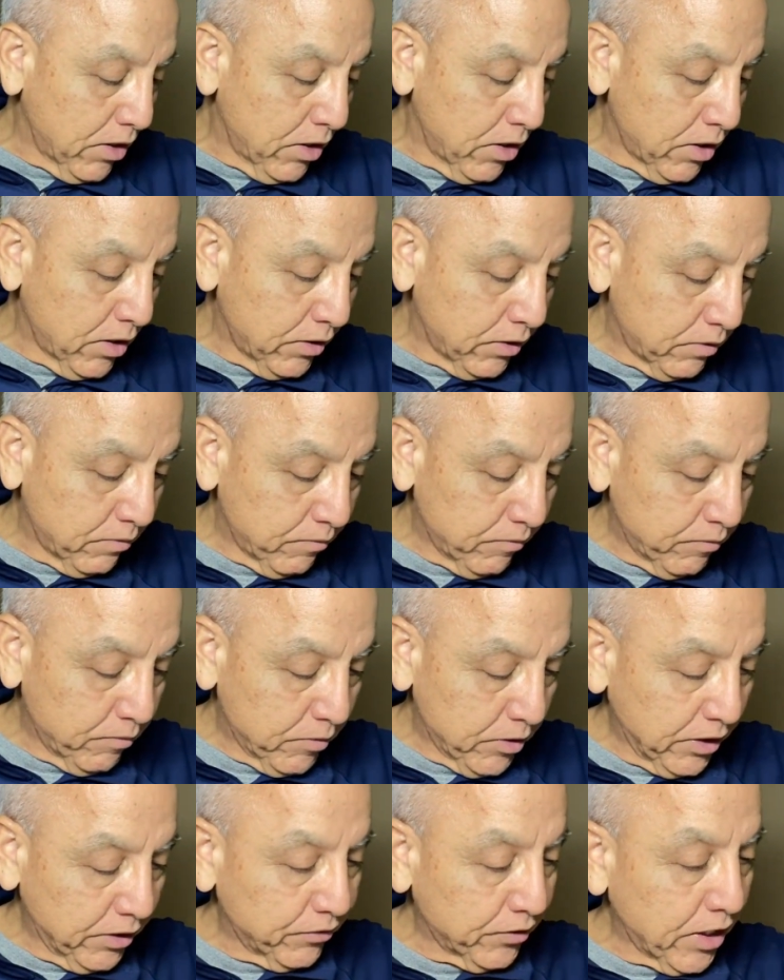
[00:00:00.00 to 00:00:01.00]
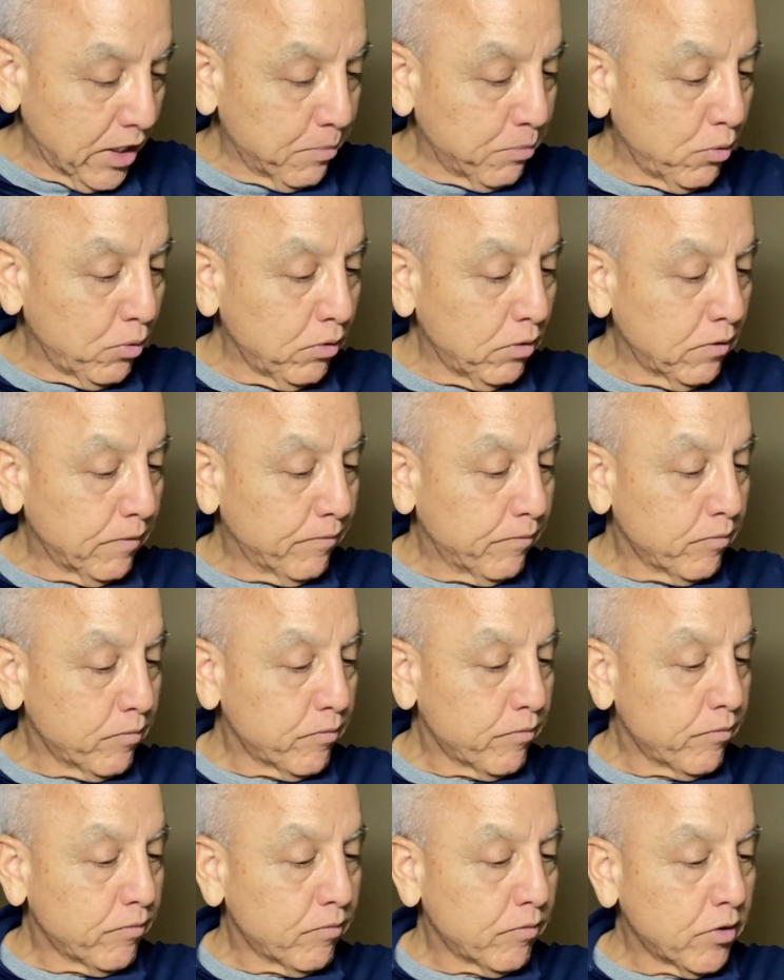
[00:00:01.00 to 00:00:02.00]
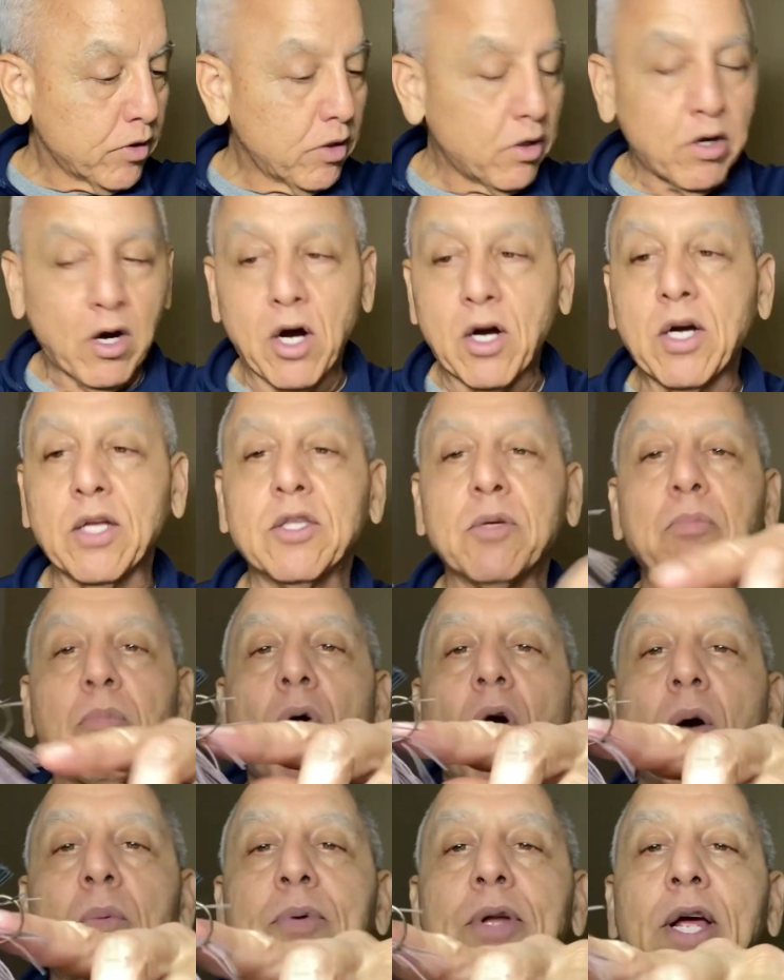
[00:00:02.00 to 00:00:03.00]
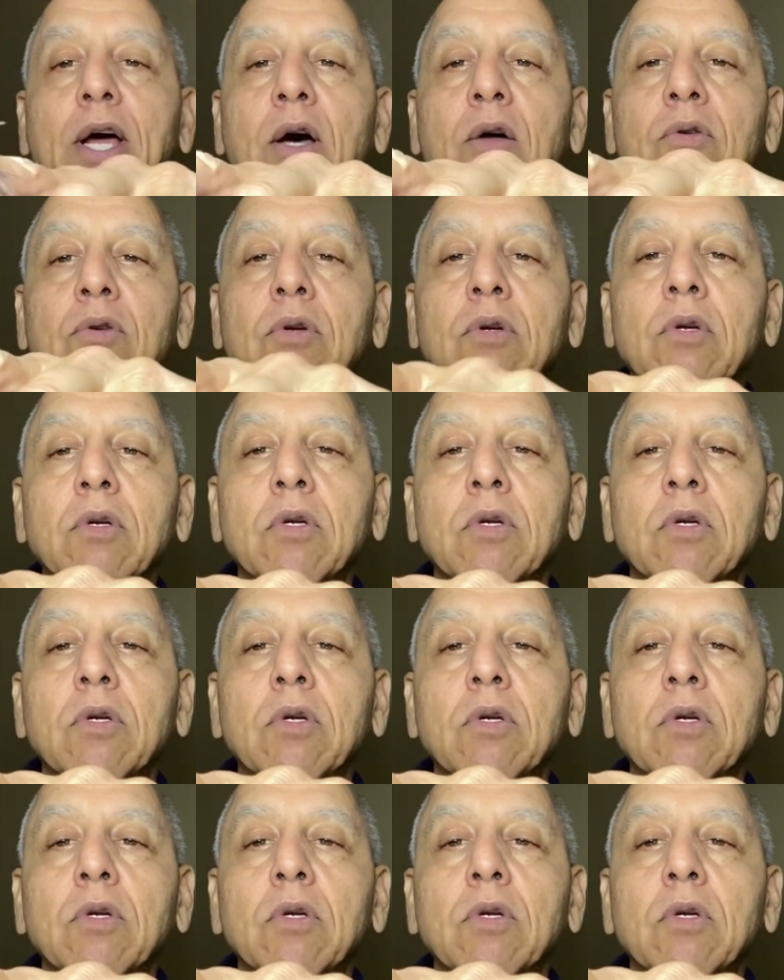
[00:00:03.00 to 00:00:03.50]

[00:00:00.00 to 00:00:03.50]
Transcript: I have an example. I'll cut the barb down.